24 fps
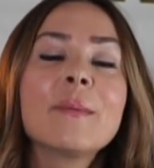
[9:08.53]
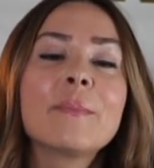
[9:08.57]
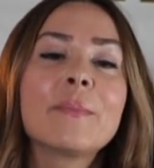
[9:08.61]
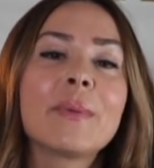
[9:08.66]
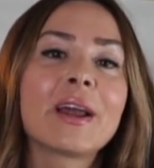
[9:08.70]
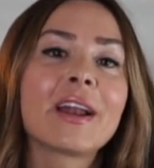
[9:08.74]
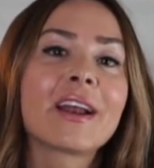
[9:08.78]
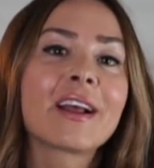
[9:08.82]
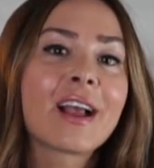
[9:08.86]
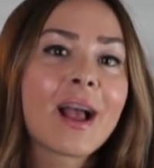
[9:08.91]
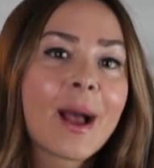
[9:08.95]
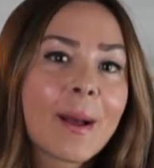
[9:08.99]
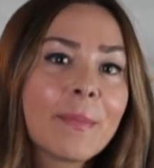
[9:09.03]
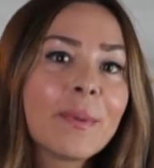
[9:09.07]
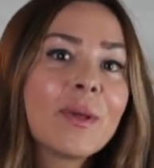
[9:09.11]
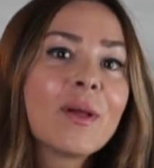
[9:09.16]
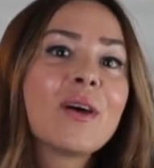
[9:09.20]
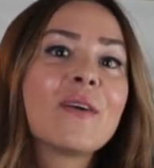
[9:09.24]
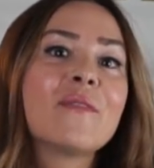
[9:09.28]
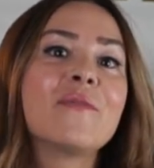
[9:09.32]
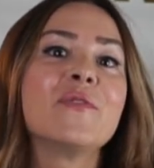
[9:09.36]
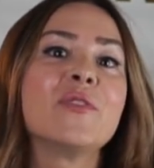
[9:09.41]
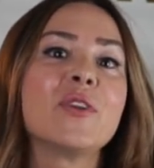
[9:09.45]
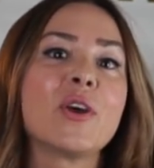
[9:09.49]
But a couple
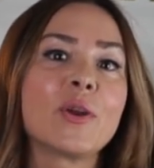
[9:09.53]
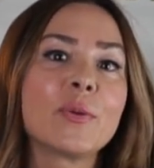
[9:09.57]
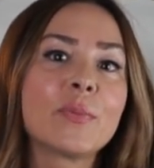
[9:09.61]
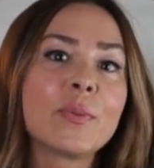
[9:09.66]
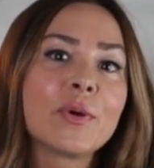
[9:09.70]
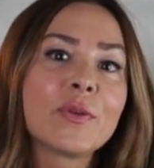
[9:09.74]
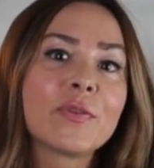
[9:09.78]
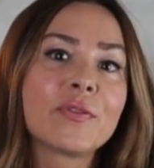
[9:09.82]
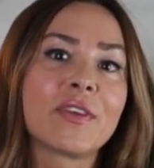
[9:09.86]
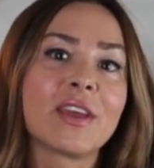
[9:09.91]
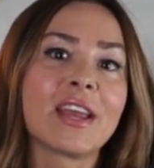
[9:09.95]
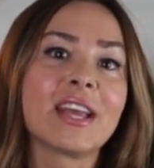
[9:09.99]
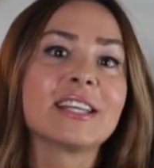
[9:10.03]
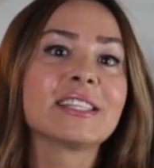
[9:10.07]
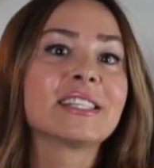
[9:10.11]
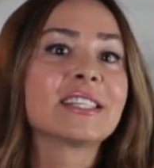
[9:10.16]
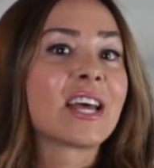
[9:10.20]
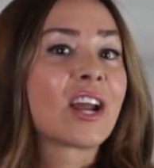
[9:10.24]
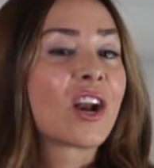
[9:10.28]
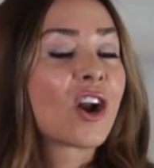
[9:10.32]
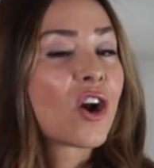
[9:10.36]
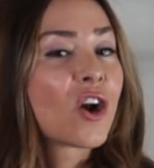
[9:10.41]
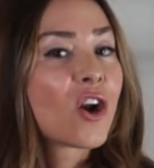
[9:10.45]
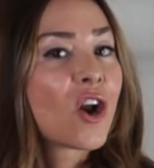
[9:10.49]
of notable things
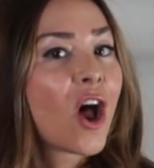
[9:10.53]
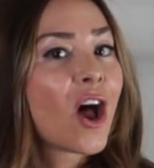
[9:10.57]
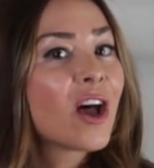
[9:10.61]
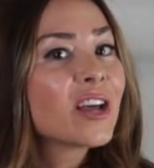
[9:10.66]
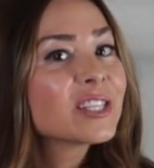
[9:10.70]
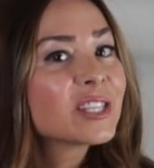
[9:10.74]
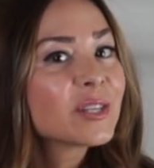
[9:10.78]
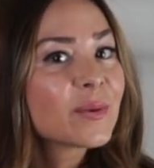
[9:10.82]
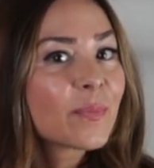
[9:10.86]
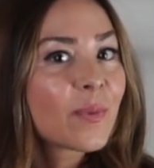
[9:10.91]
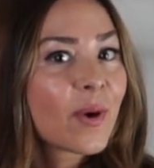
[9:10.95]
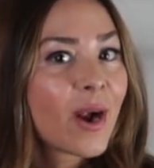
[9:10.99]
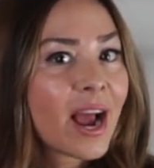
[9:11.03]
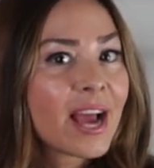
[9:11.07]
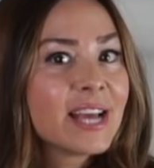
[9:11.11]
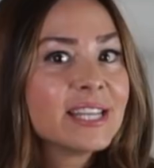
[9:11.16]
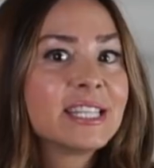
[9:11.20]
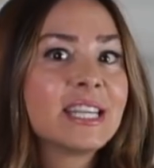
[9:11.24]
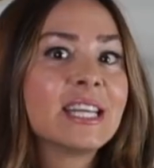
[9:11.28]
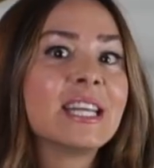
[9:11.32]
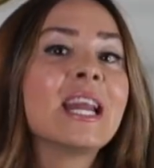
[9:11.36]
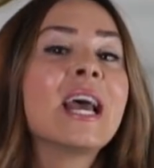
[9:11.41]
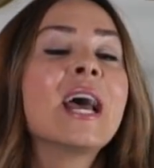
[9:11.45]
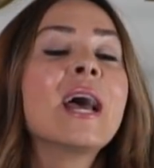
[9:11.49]
that are not
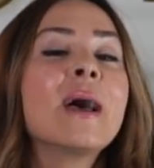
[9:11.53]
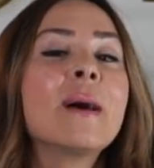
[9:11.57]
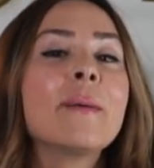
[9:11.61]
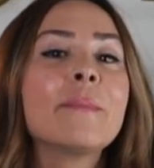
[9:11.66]
surprising,